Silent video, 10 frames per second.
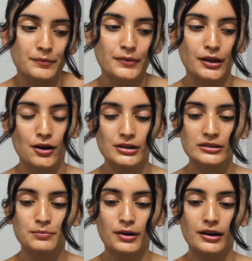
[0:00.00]
The
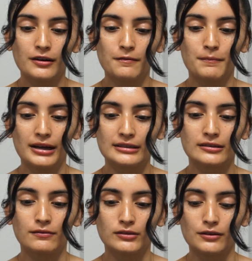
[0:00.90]
hardest part of my
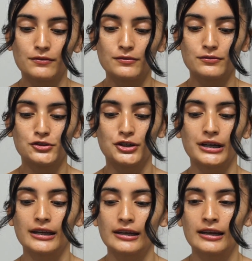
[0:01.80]
self-love
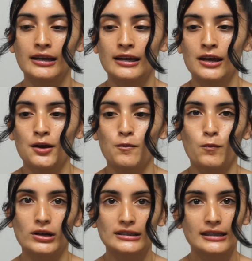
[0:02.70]
journey
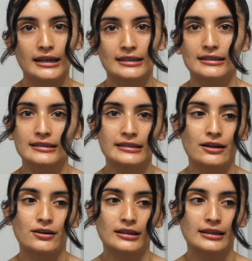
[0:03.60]
wasn't
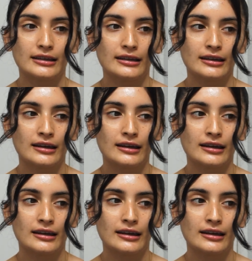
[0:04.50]
necessarily